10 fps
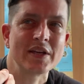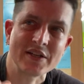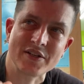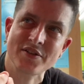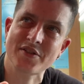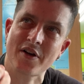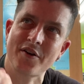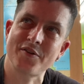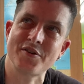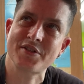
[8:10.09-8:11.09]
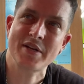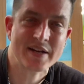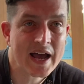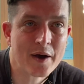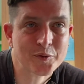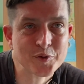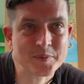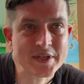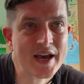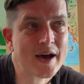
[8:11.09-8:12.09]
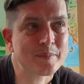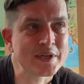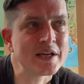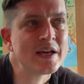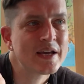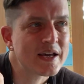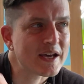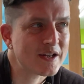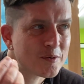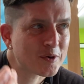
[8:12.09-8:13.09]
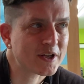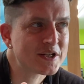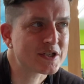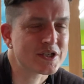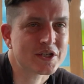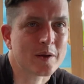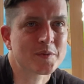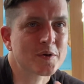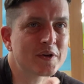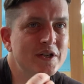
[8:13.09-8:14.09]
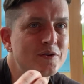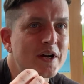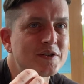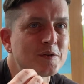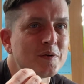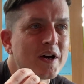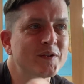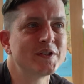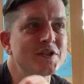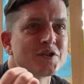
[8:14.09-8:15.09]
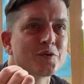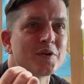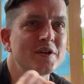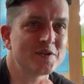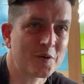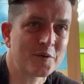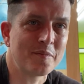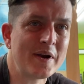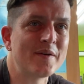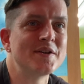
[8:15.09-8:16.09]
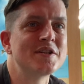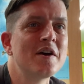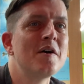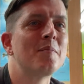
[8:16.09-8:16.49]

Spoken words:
He doesn't understand how to be happy in a relationship, so he tries to not only destroy his own marriage,